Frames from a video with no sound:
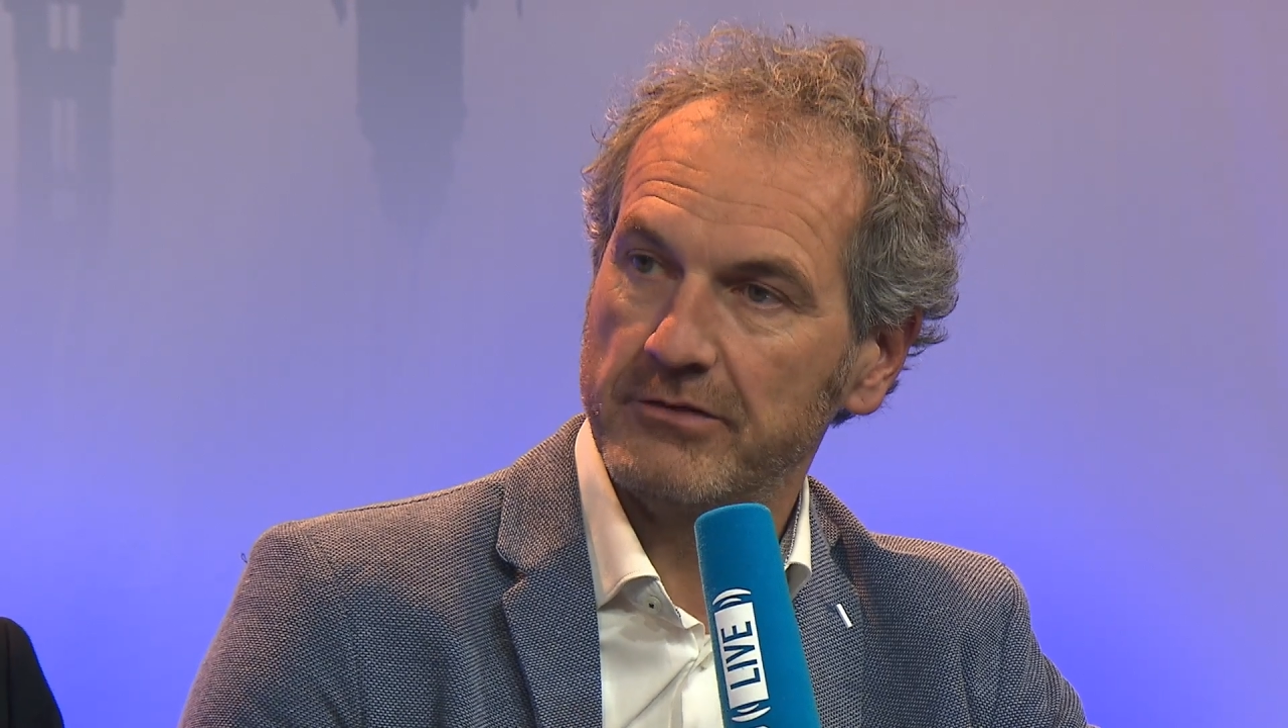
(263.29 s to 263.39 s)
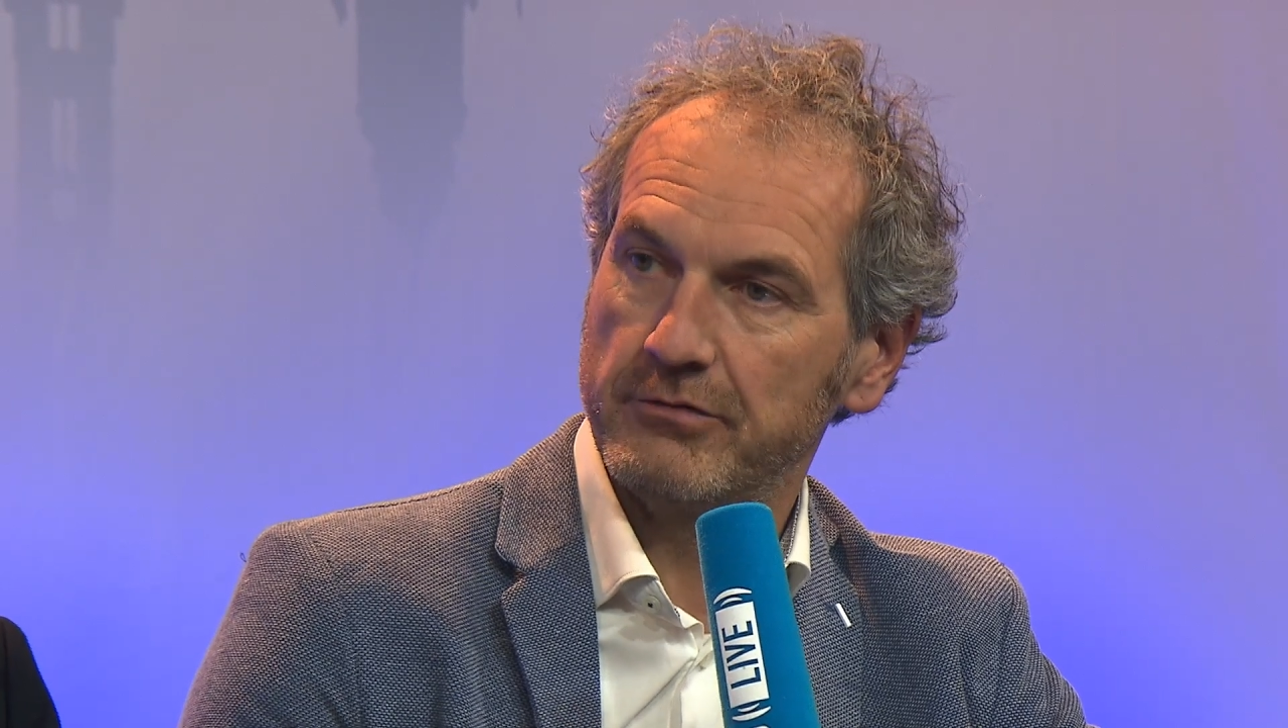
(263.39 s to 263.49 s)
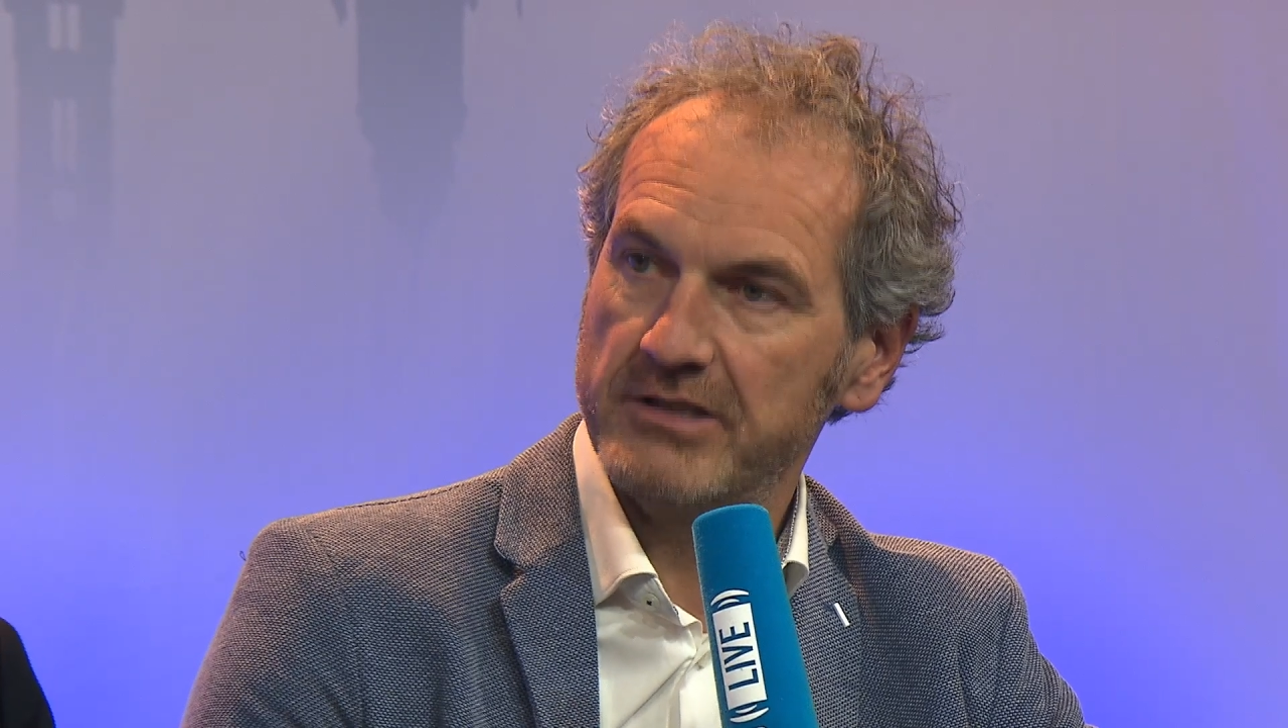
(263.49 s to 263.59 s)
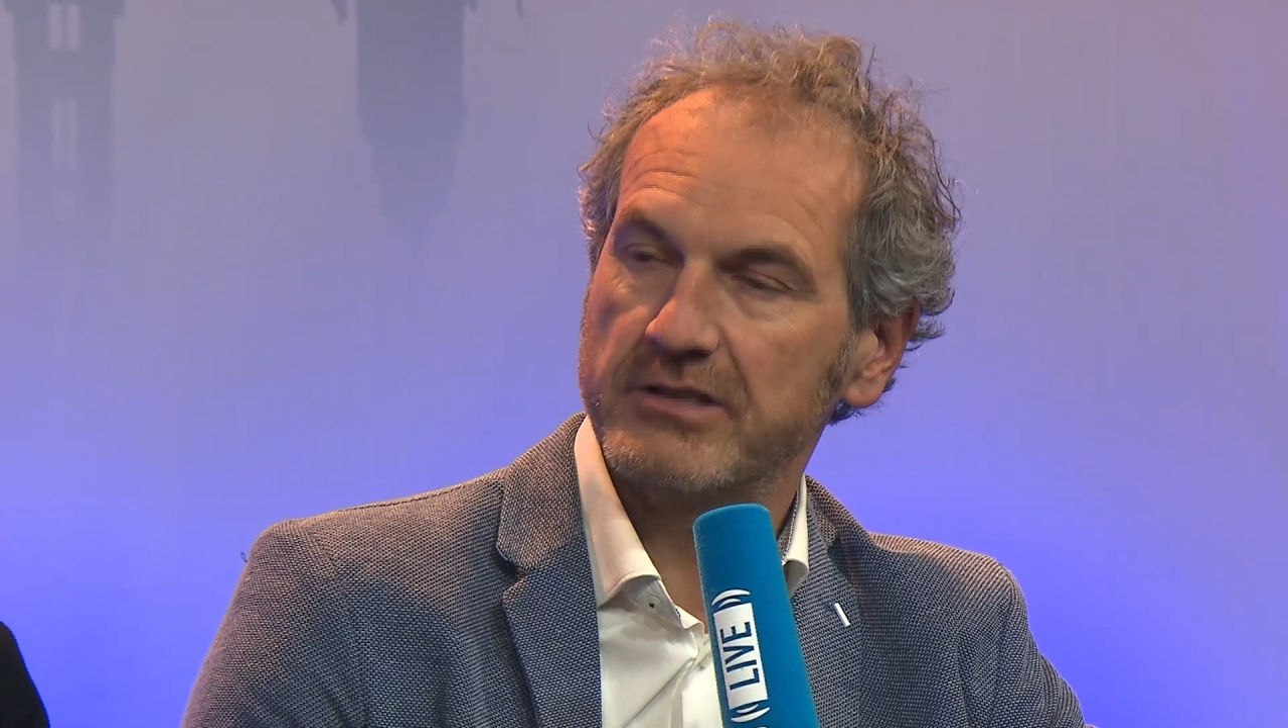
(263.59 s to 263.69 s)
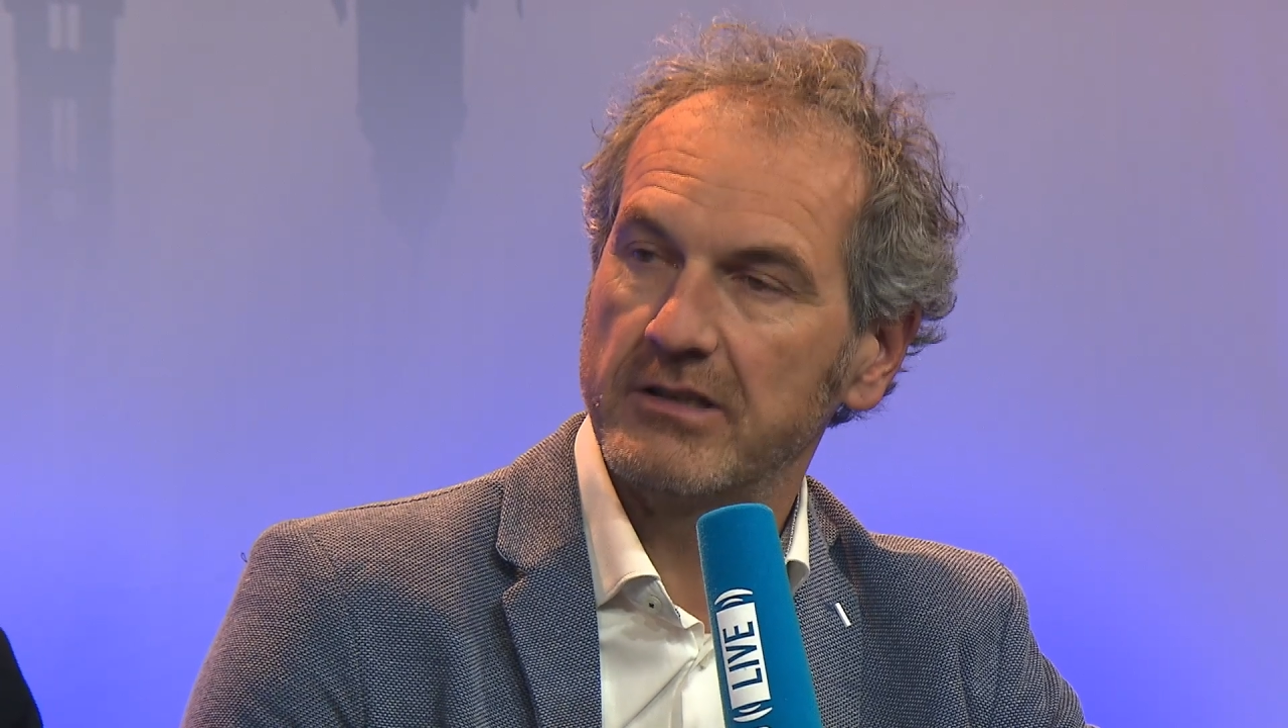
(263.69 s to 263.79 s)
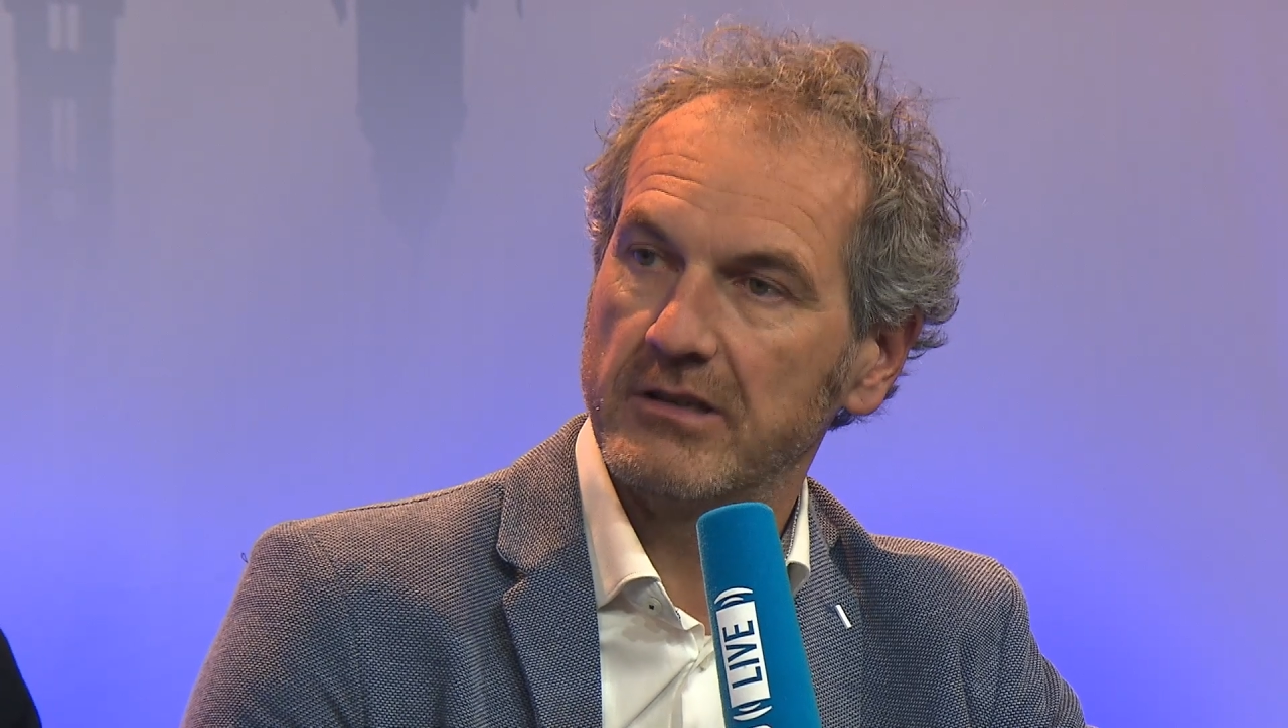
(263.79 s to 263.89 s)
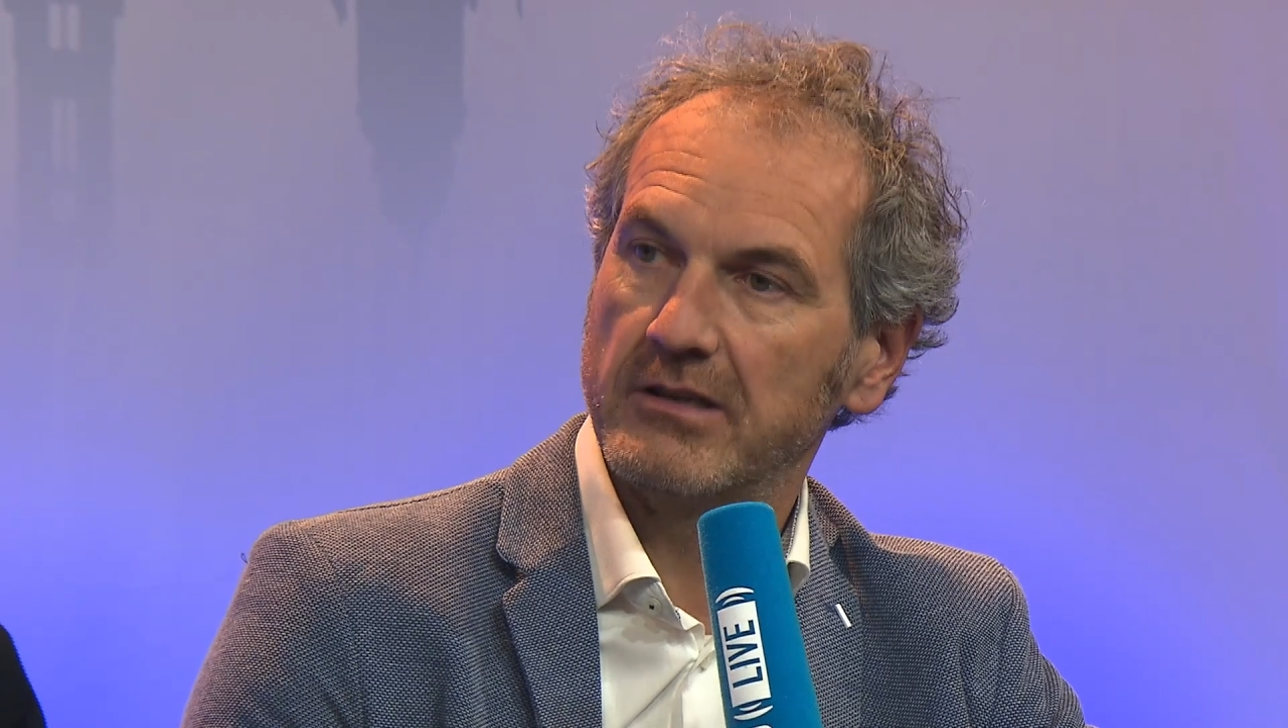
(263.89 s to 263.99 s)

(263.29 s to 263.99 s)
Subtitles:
at risk